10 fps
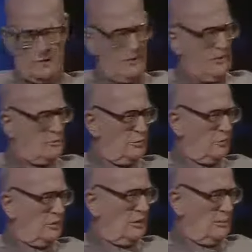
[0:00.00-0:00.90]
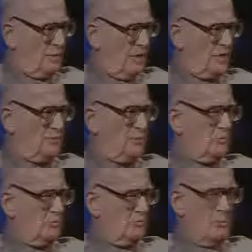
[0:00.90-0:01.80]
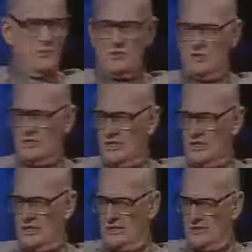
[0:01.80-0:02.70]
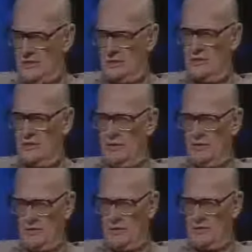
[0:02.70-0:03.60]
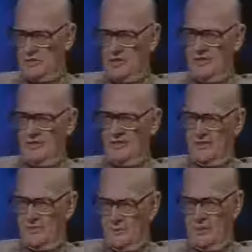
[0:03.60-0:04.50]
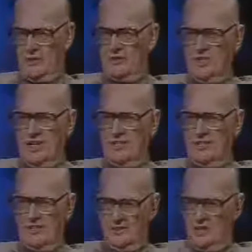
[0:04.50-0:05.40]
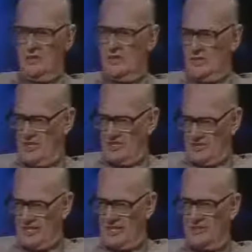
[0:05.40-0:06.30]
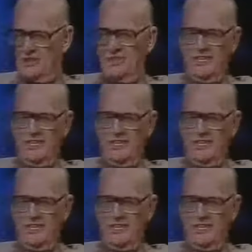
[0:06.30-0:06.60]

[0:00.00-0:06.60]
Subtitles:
I think, was talking to Laplace, who published his theory of the universe, and Napoleon said, God isn't in it.